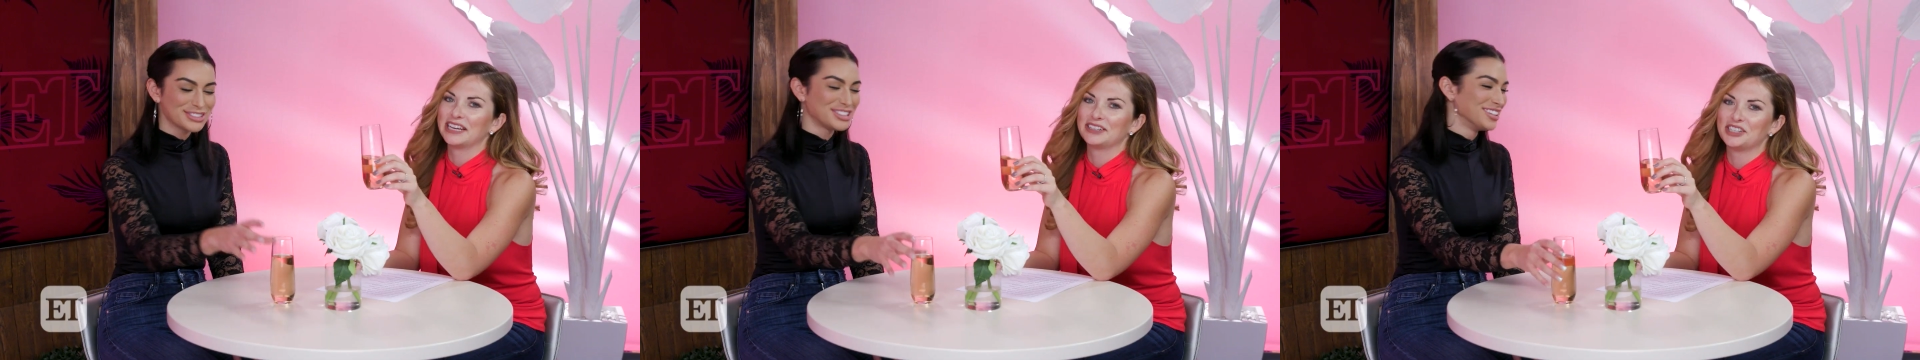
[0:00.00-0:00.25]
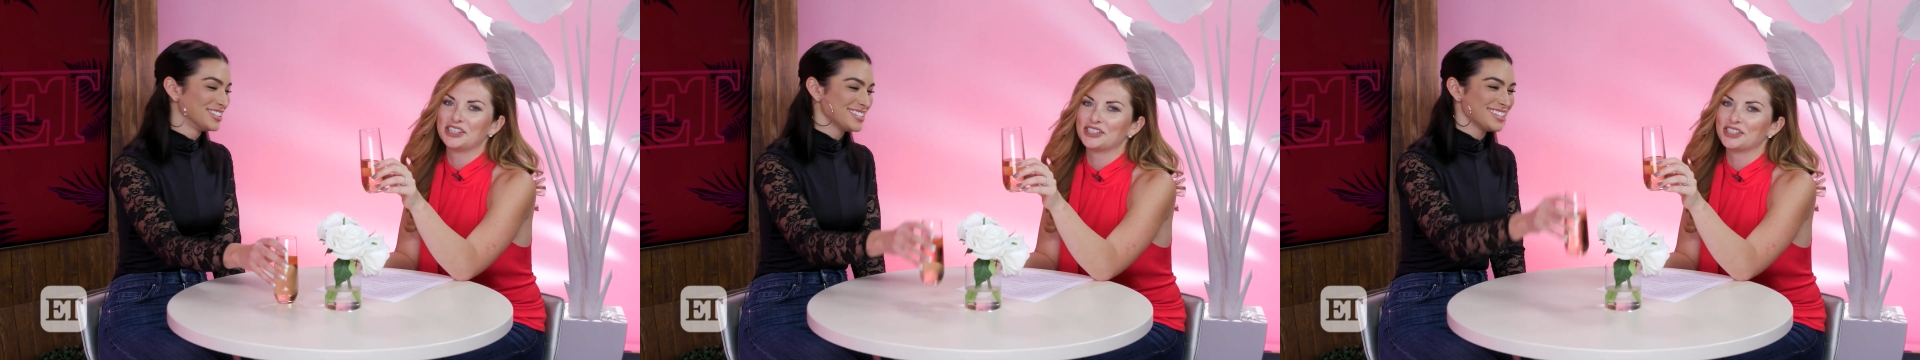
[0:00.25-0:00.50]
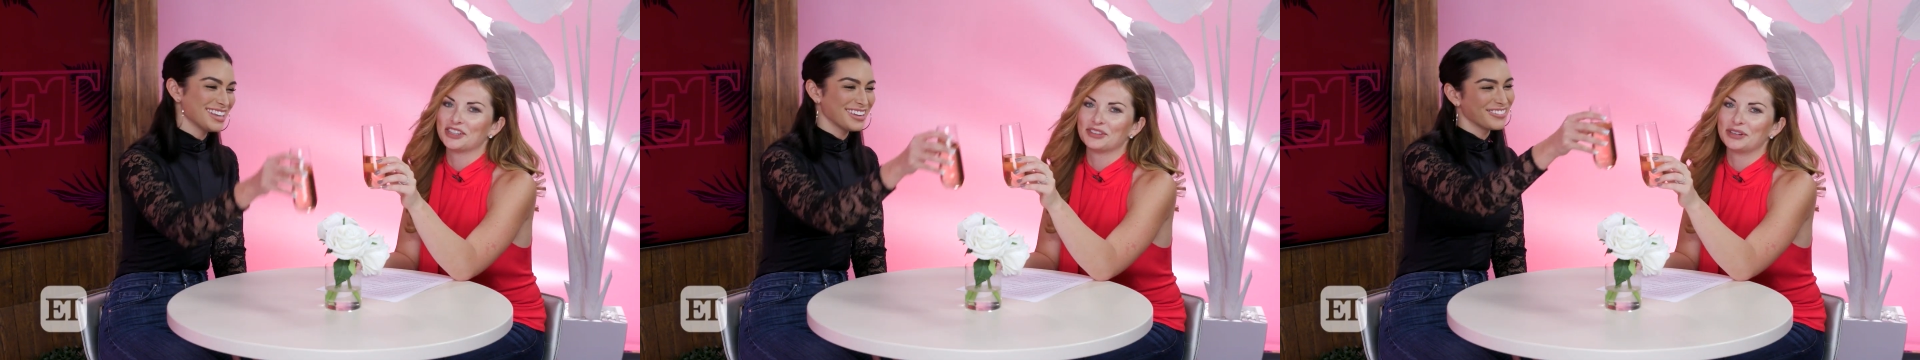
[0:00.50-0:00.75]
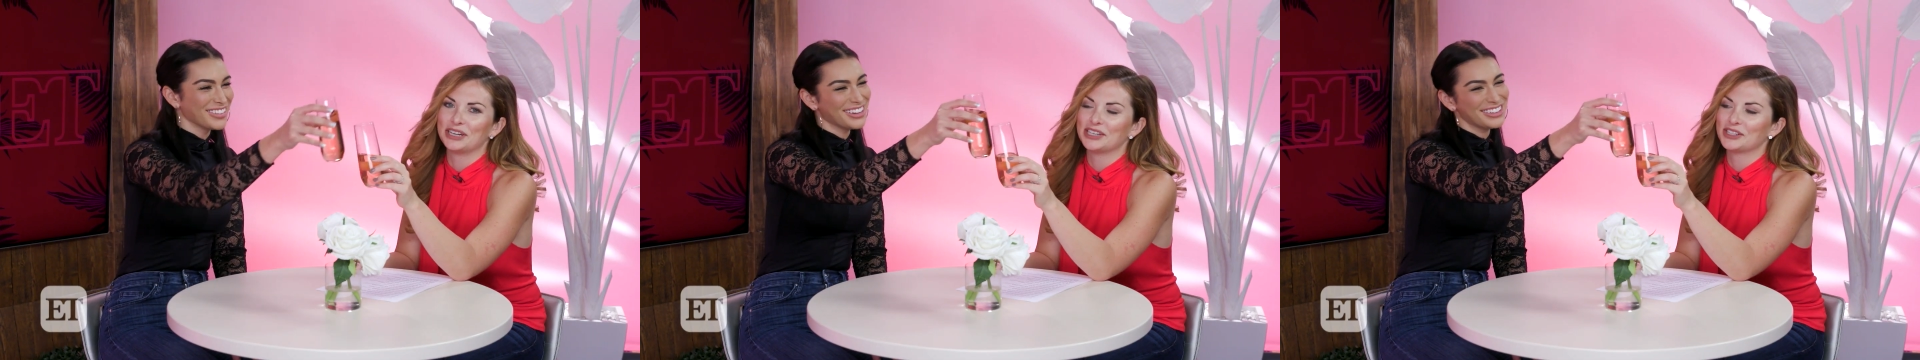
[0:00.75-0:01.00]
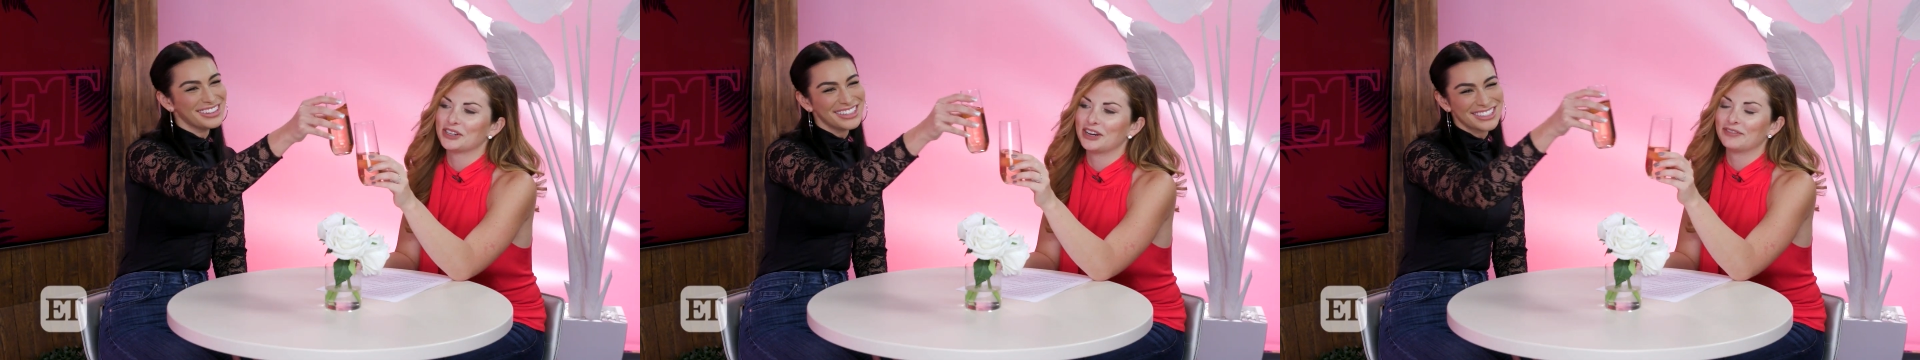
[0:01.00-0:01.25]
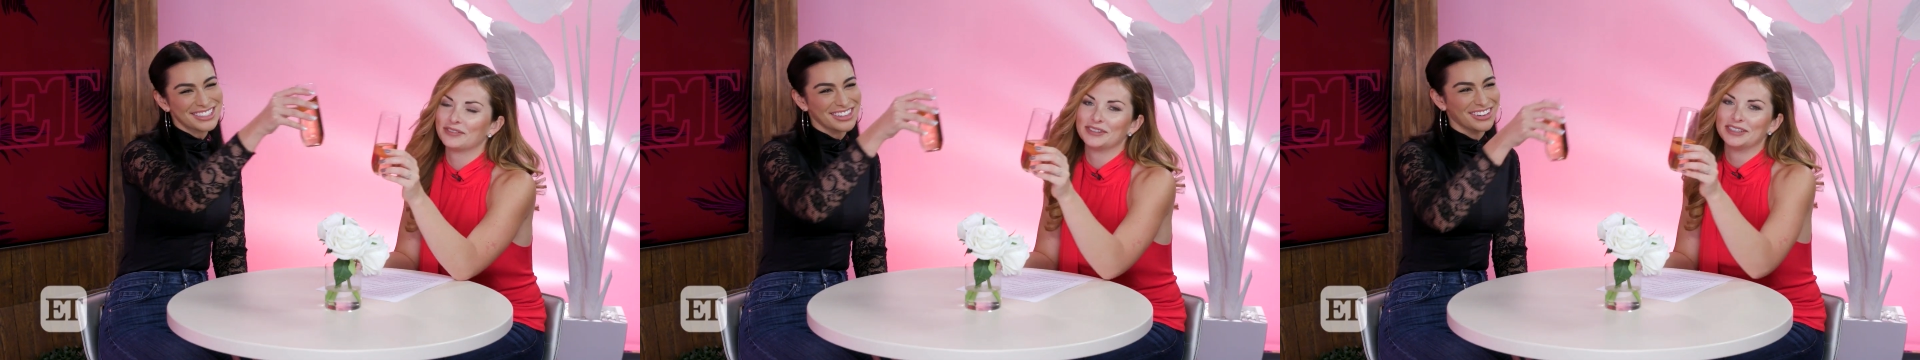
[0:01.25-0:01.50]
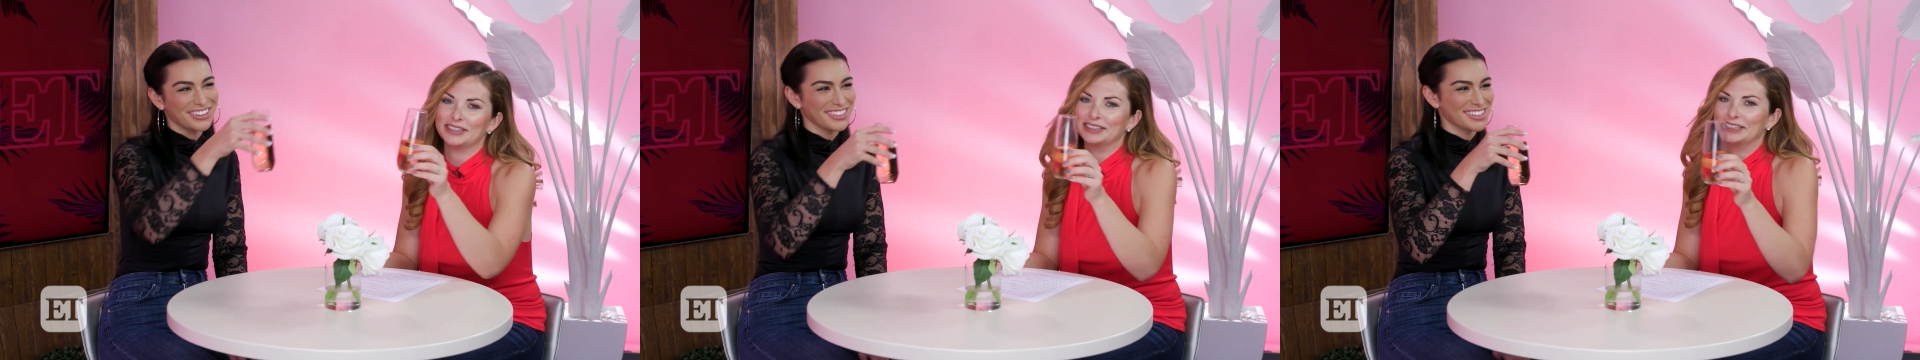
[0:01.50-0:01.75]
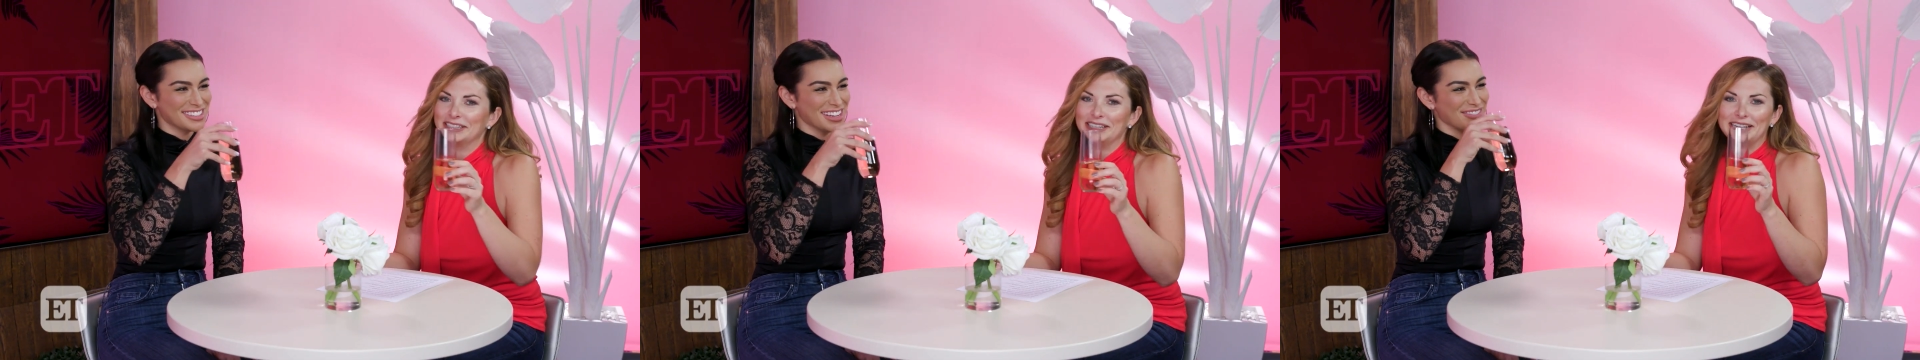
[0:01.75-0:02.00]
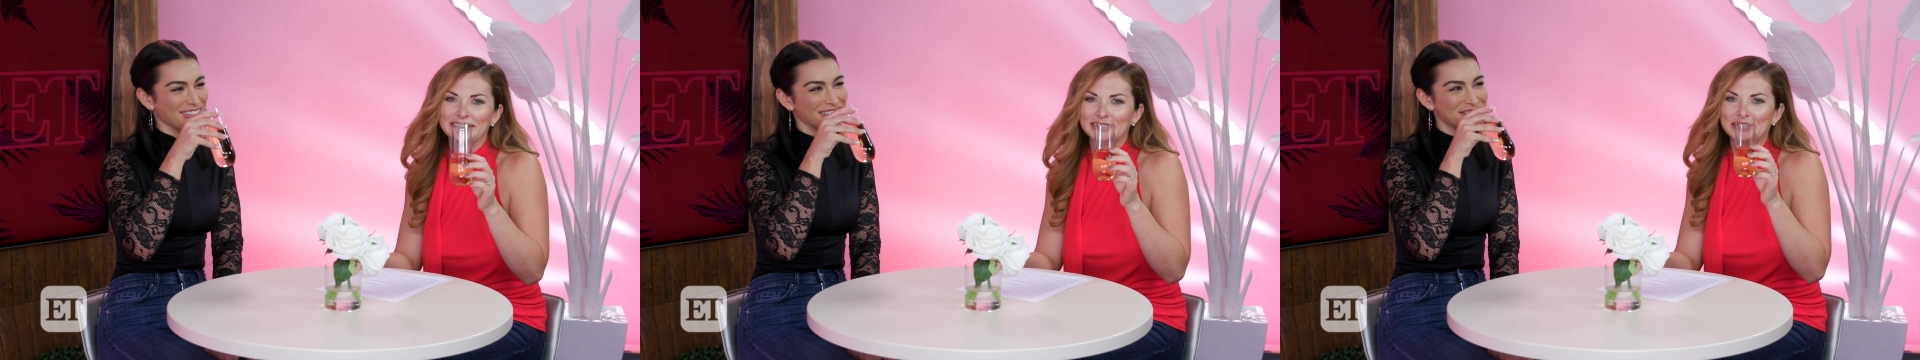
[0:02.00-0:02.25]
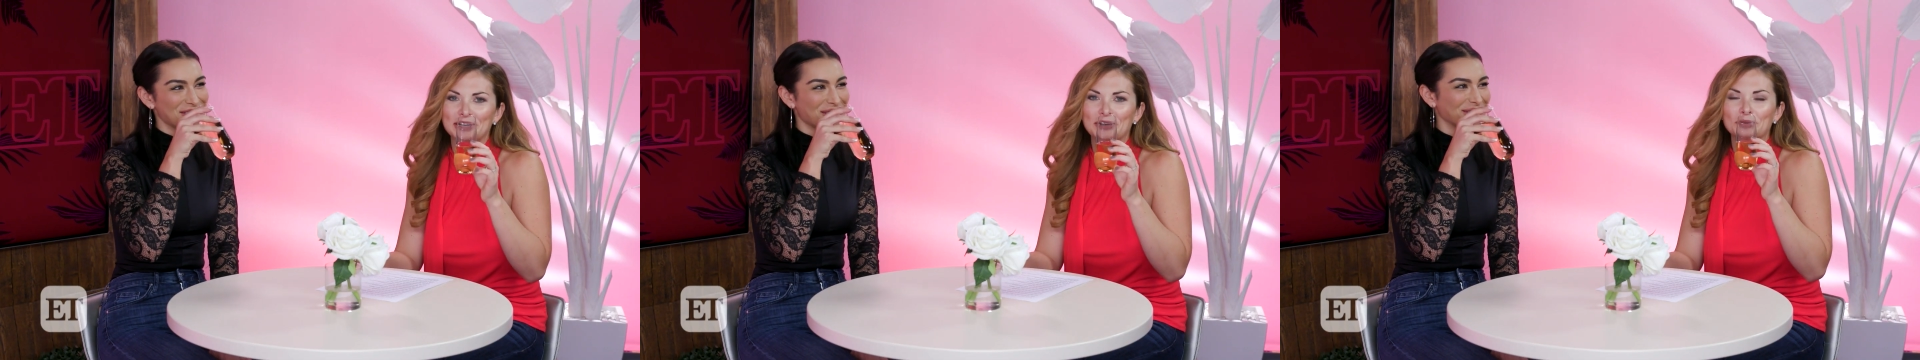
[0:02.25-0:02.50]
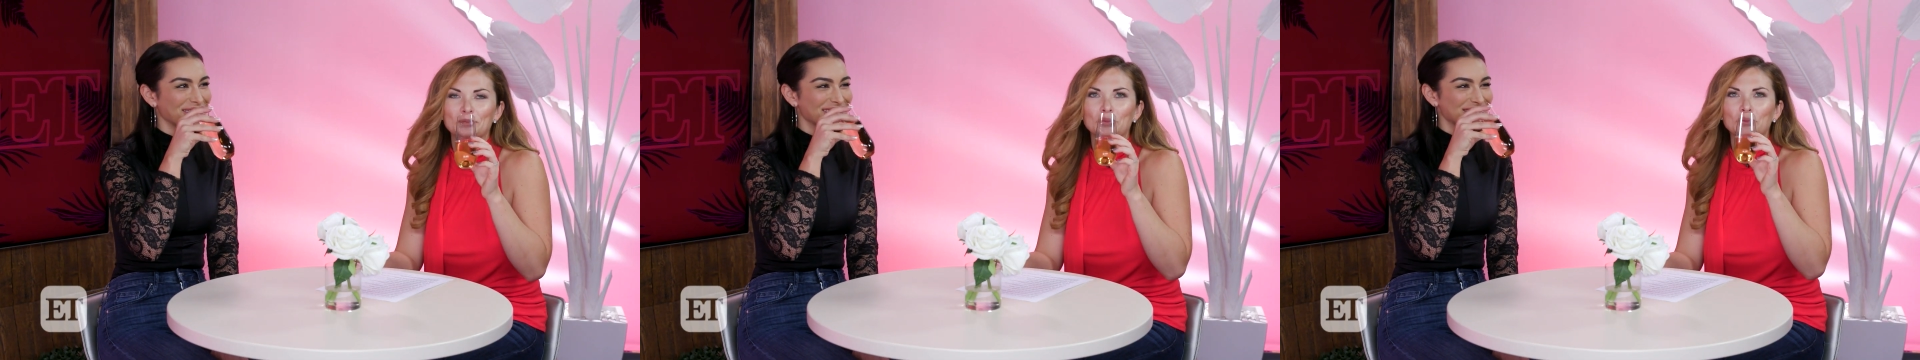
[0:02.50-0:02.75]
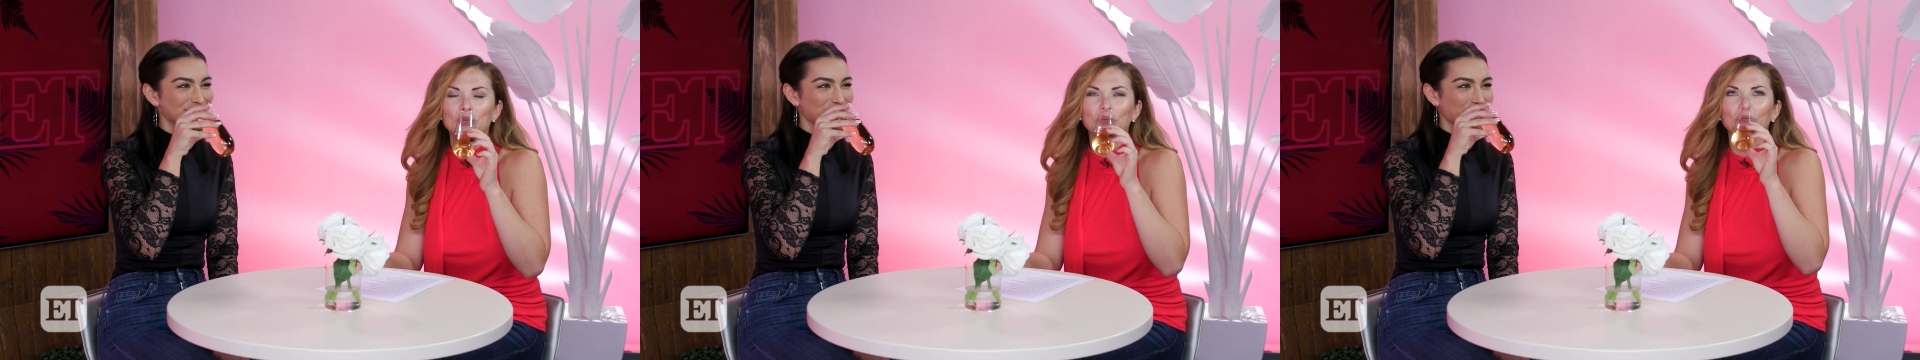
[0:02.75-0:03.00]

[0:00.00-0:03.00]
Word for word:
Speaker 1: Cheers to that. We are like so on the same page always.